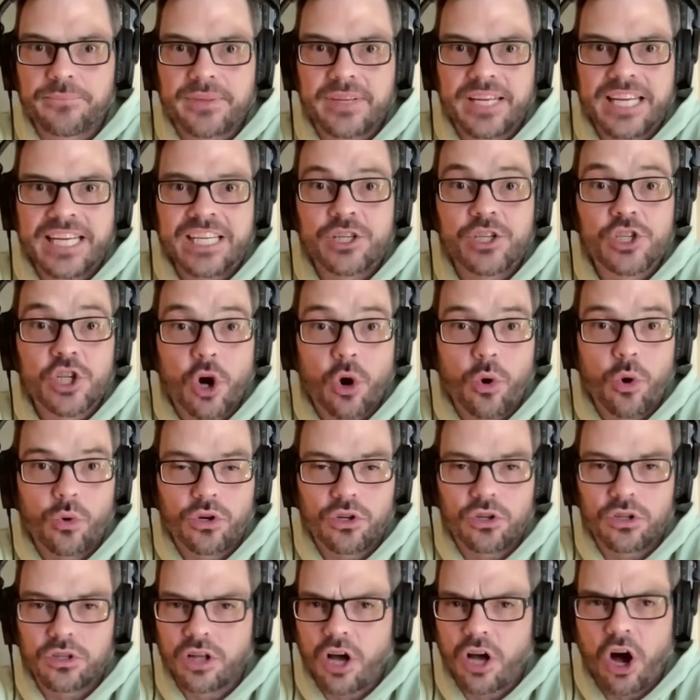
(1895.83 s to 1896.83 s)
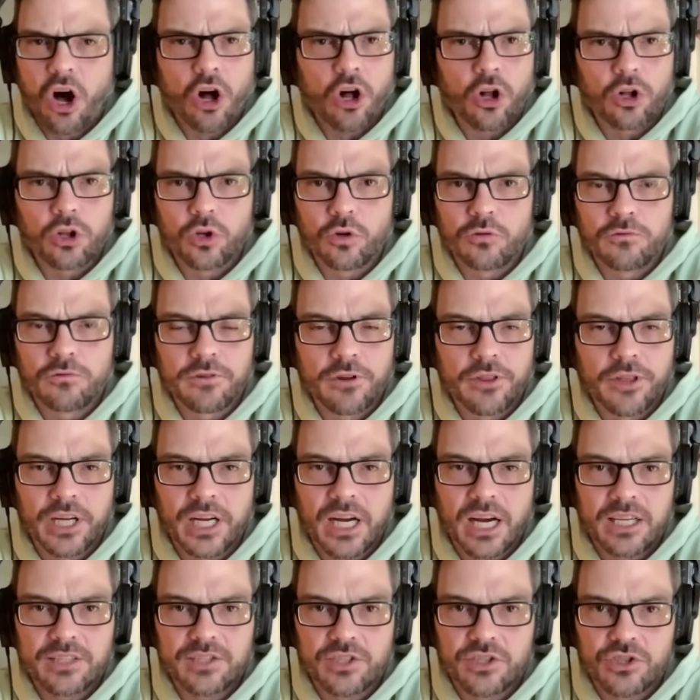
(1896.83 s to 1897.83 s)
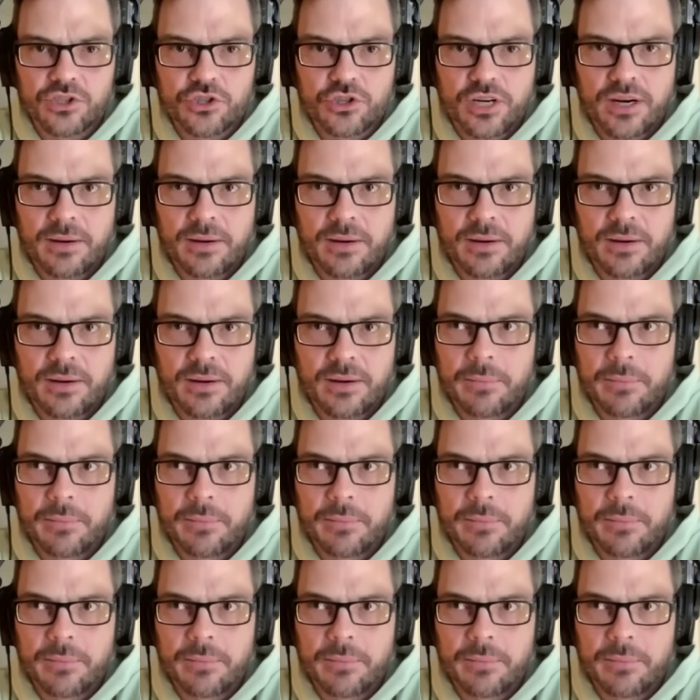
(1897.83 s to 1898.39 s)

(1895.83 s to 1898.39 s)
in total, all over the Gaza Strip,